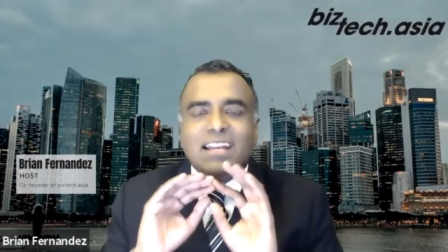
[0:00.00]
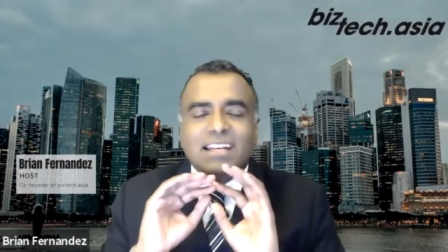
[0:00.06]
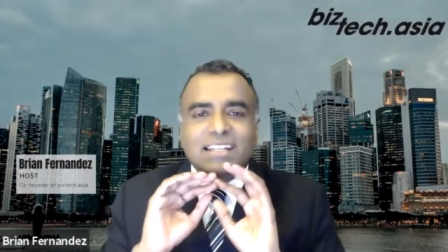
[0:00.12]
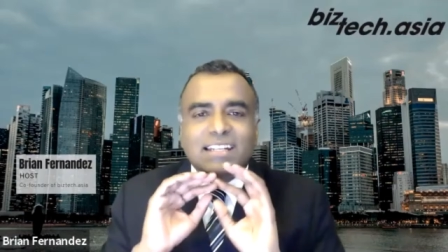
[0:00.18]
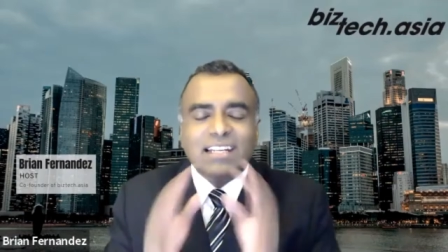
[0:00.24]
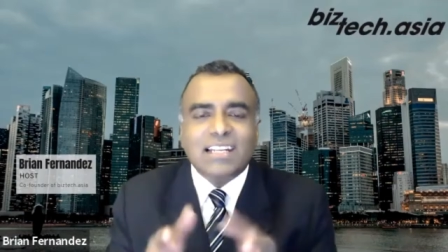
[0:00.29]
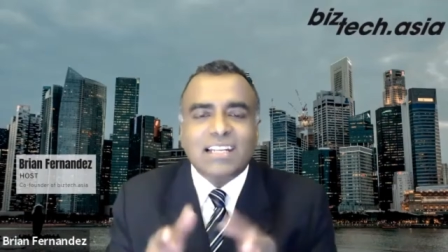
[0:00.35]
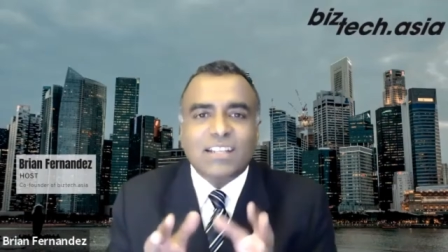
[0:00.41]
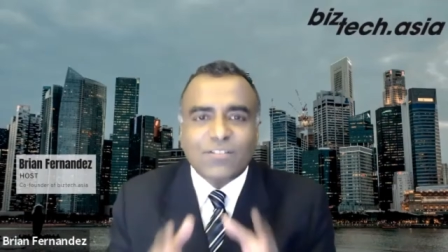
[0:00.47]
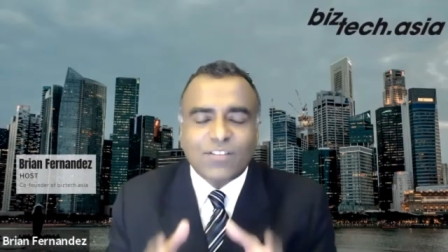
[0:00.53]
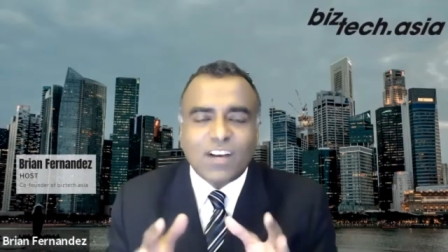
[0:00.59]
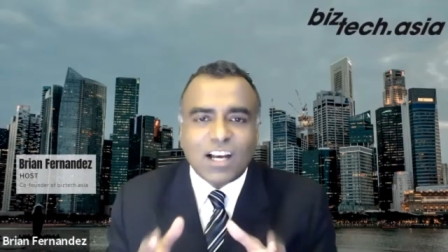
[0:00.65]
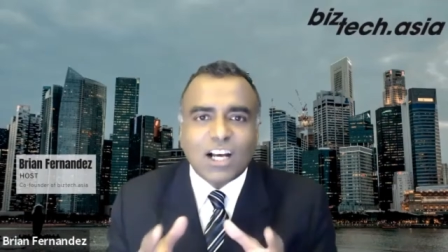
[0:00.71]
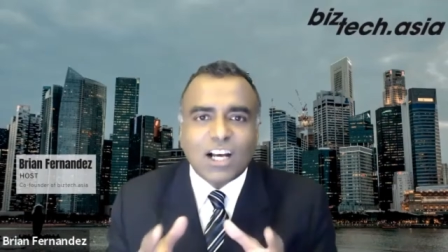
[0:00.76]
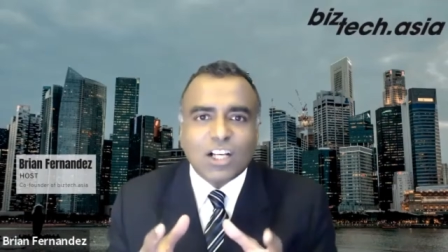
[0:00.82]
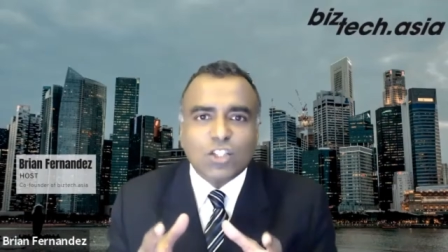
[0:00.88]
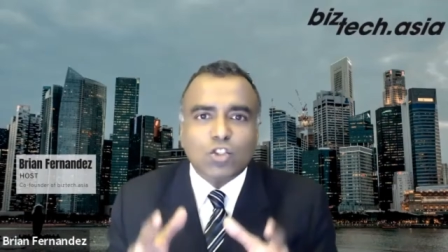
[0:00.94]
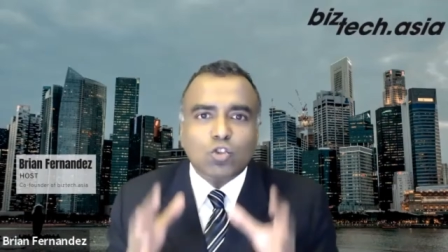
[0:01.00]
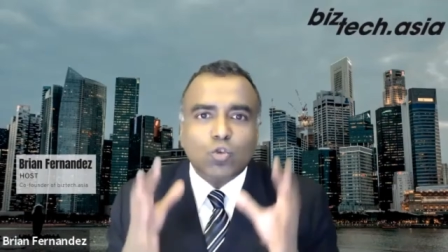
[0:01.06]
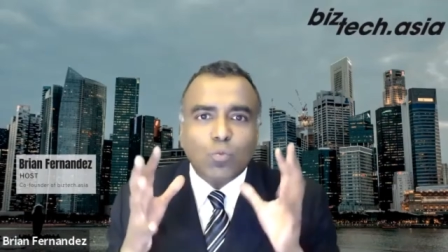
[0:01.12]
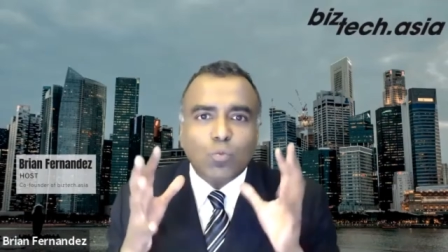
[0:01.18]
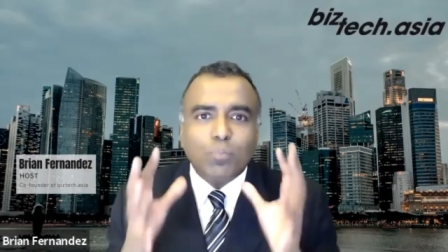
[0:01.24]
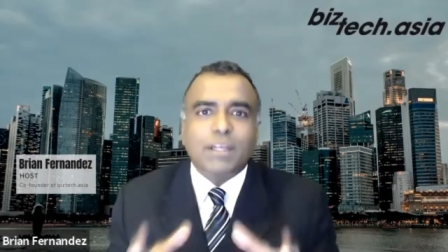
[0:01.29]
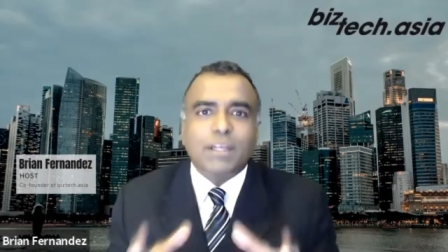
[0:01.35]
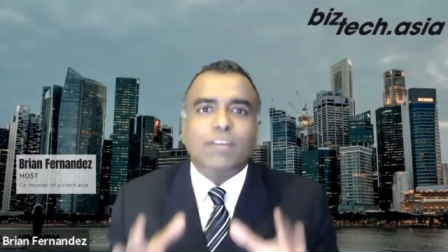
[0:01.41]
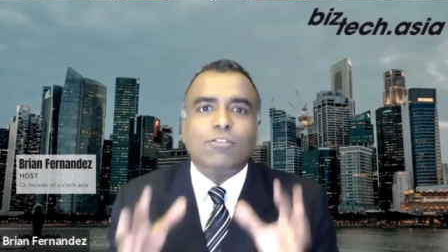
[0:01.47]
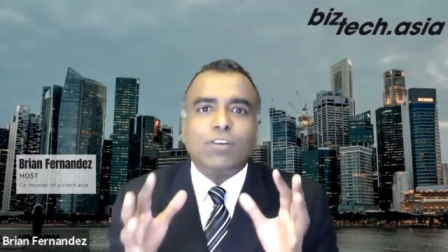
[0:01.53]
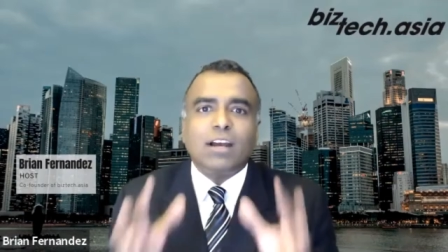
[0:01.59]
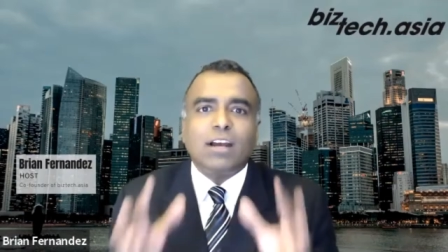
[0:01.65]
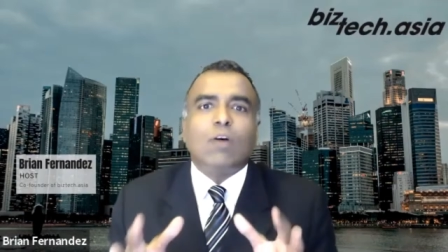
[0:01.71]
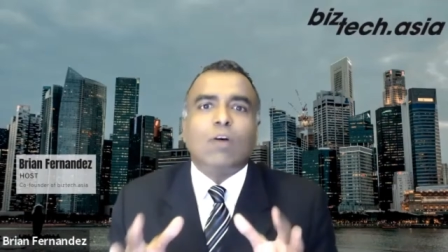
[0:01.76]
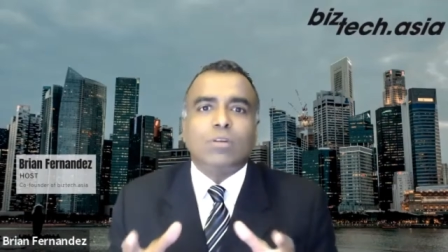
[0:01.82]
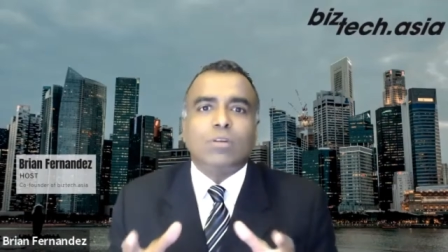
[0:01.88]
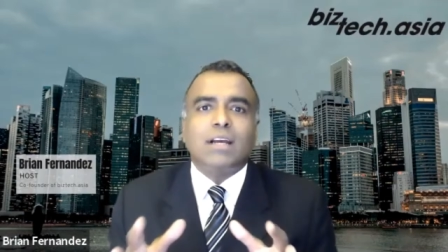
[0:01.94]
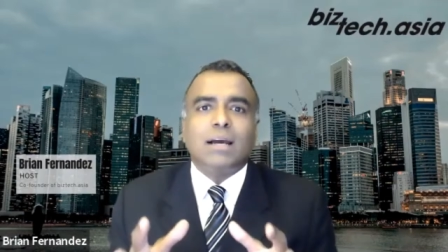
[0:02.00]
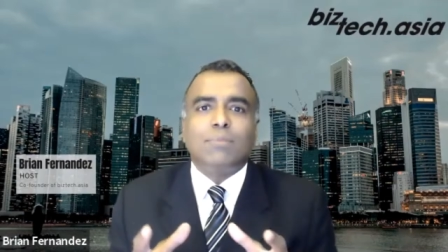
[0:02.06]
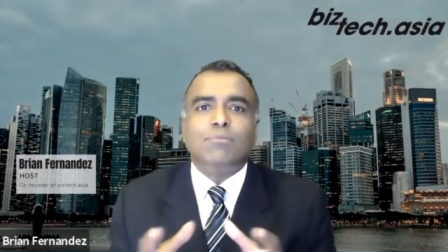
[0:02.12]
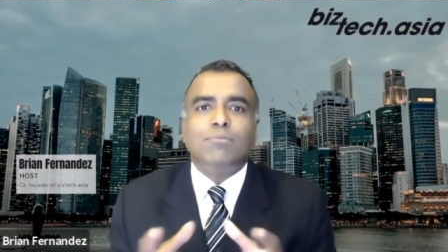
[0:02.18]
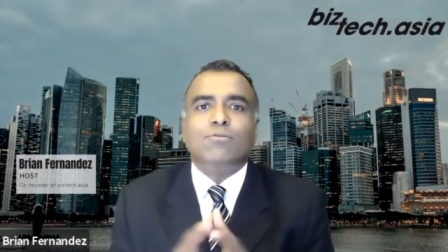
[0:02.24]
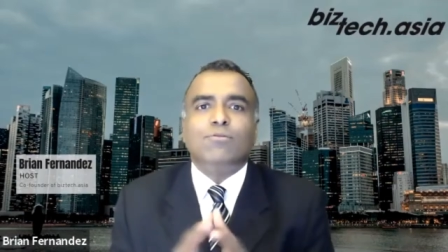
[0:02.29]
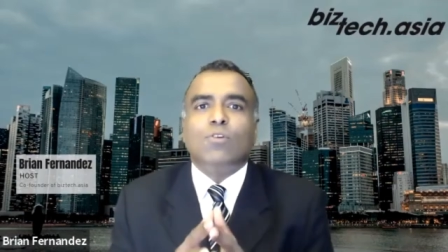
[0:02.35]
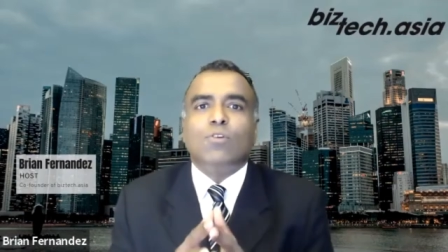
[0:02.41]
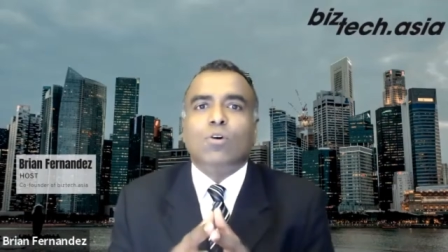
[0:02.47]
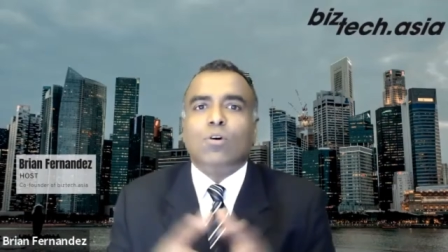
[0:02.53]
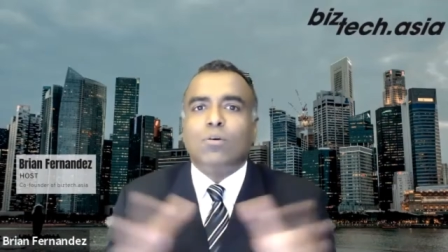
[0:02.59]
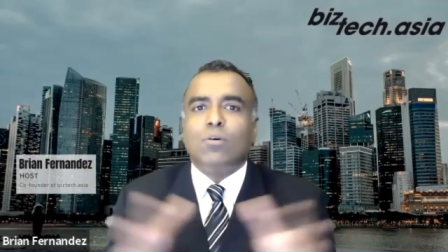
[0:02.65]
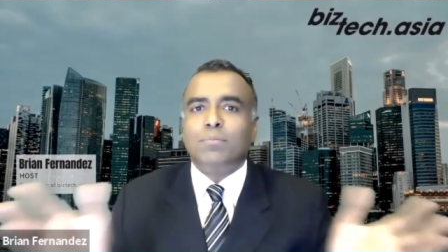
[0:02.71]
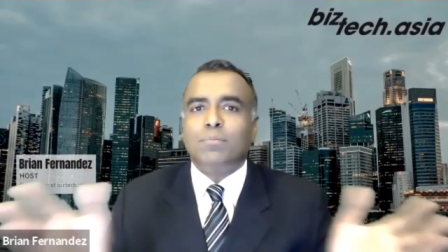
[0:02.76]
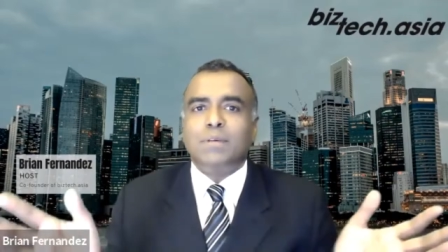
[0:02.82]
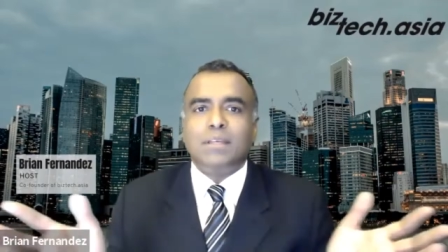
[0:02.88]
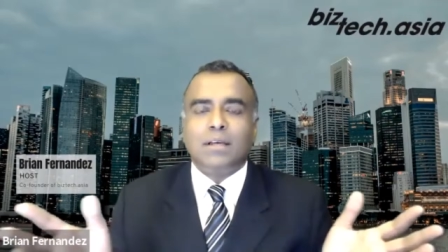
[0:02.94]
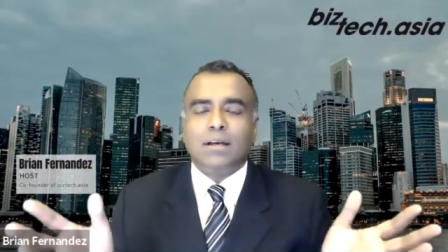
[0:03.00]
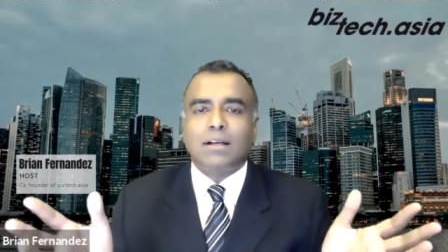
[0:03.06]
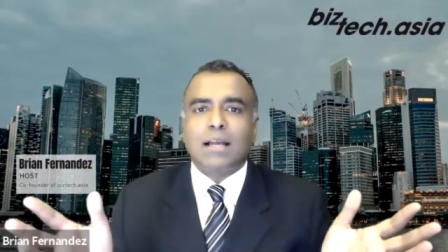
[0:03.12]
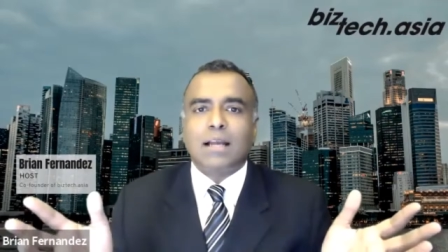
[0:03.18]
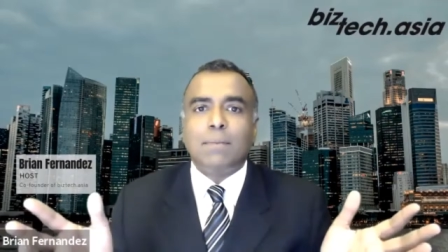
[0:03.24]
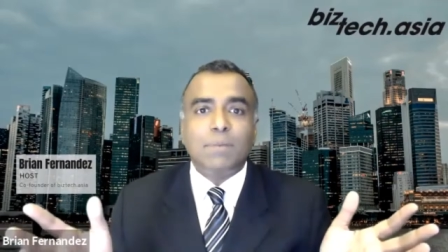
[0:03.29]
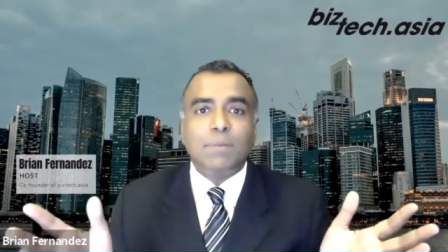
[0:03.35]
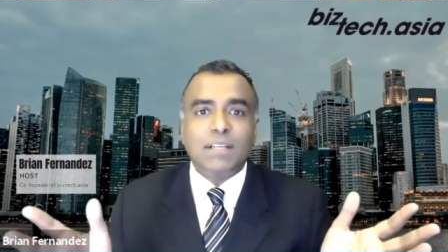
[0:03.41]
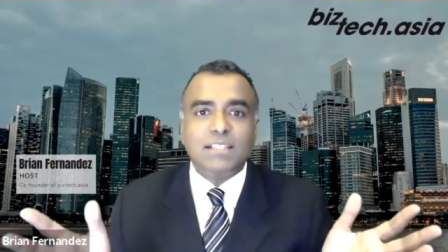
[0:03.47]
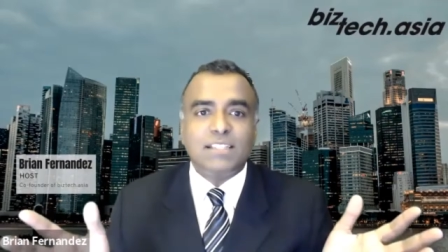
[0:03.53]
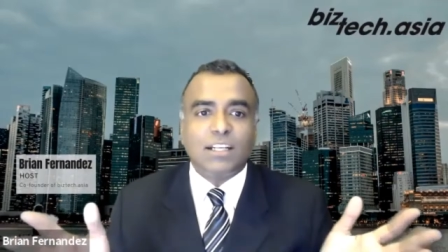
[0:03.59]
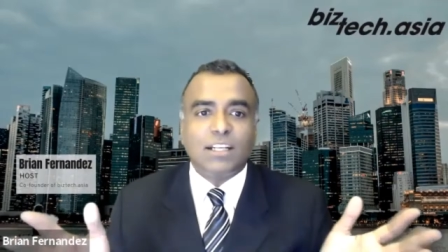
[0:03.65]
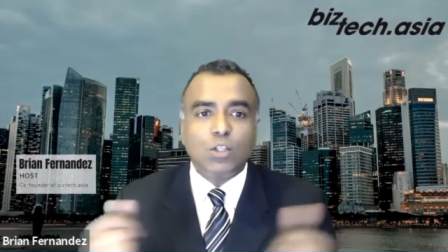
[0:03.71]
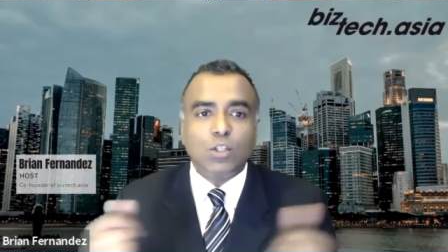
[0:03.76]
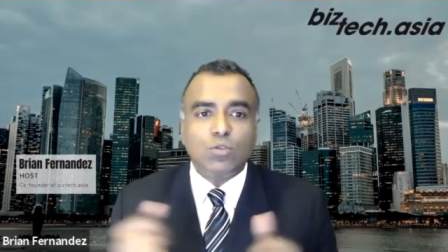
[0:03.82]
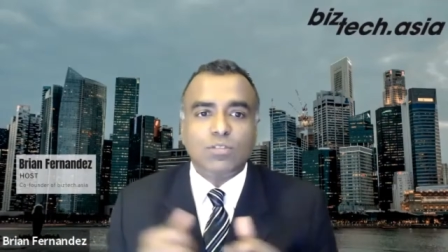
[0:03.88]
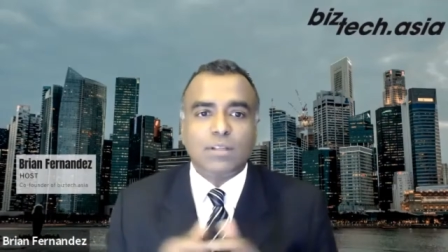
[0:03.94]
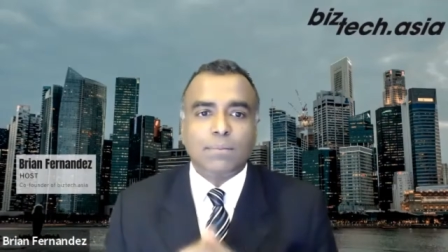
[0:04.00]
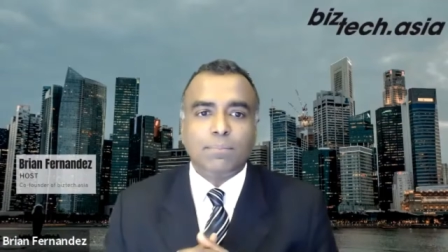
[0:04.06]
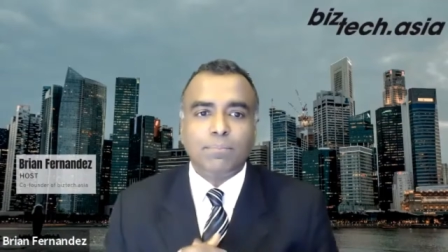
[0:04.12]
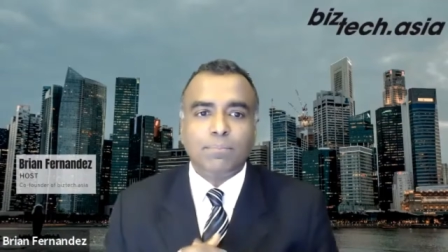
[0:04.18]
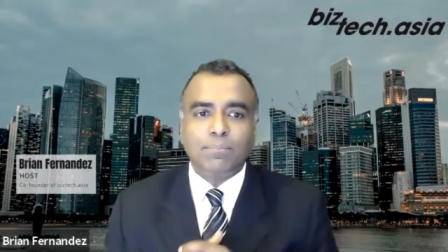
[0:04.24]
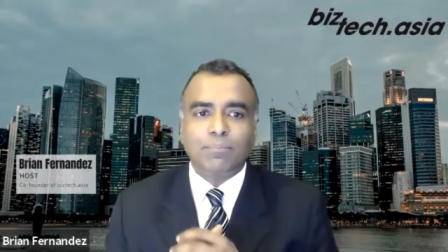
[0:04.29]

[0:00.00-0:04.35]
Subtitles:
deliver a superior outcome for companies that use them?